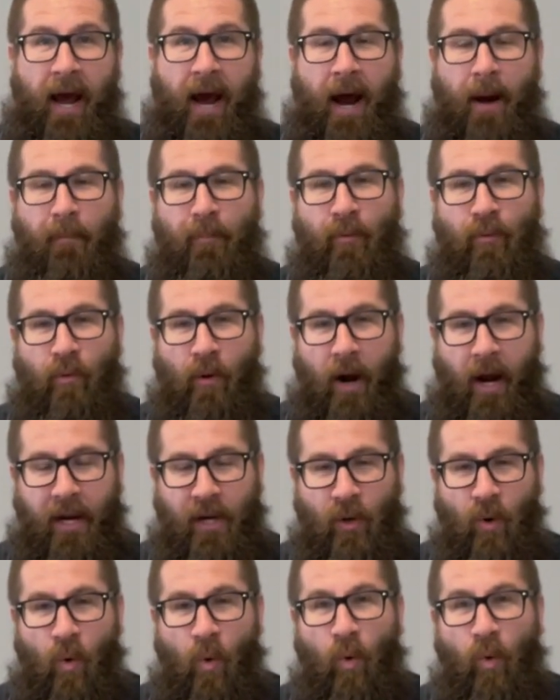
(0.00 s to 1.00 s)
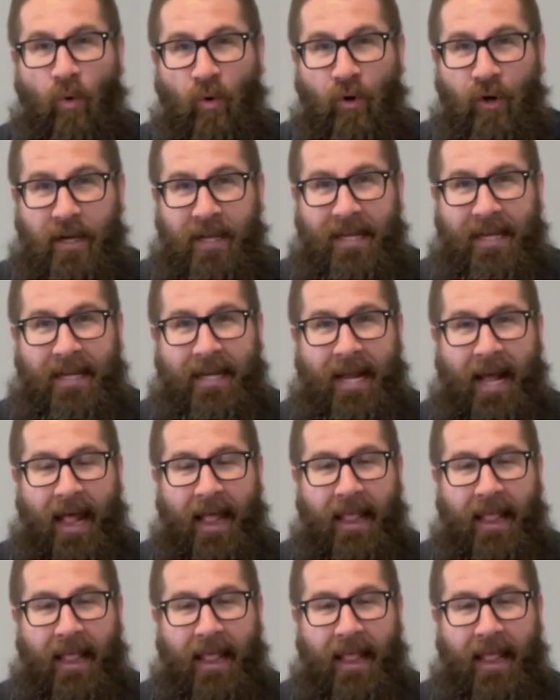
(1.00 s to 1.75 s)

a priority